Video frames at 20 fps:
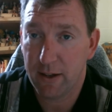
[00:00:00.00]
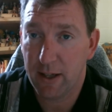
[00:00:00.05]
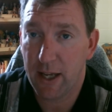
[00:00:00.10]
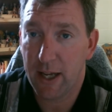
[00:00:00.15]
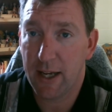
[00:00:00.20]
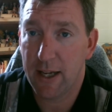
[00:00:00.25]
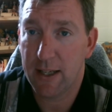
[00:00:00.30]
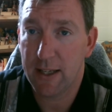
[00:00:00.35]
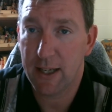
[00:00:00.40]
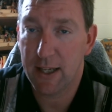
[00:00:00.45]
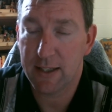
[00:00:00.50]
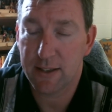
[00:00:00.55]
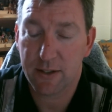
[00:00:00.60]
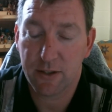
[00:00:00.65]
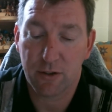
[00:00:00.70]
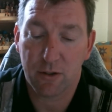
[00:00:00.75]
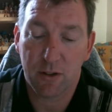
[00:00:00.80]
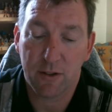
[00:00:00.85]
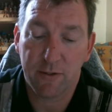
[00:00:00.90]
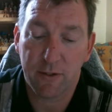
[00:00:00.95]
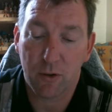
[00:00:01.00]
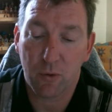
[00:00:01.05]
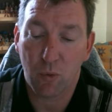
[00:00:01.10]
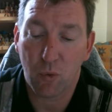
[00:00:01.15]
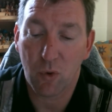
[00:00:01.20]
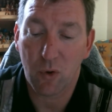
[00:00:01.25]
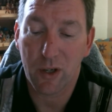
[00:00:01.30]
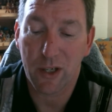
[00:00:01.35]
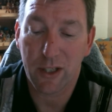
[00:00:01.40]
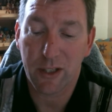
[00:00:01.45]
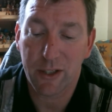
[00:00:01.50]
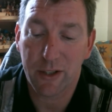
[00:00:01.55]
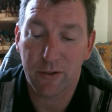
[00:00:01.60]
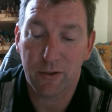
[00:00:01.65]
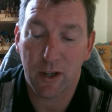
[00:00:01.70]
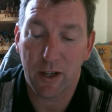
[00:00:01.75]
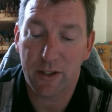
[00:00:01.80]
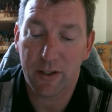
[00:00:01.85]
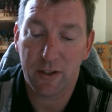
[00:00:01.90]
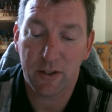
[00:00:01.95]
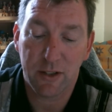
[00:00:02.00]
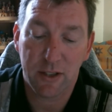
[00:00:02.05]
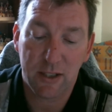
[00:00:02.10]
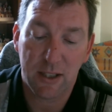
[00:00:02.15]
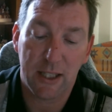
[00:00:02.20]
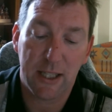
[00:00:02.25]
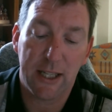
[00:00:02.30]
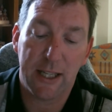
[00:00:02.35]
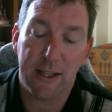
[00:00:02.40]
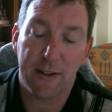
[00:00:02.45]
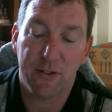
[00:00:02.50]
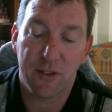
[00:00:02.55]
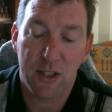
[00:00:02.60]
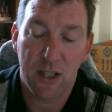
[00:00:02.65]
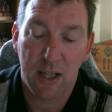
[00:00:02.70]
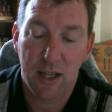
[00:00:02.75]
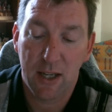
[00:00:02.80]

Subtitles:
as sort of a warning to other slaves.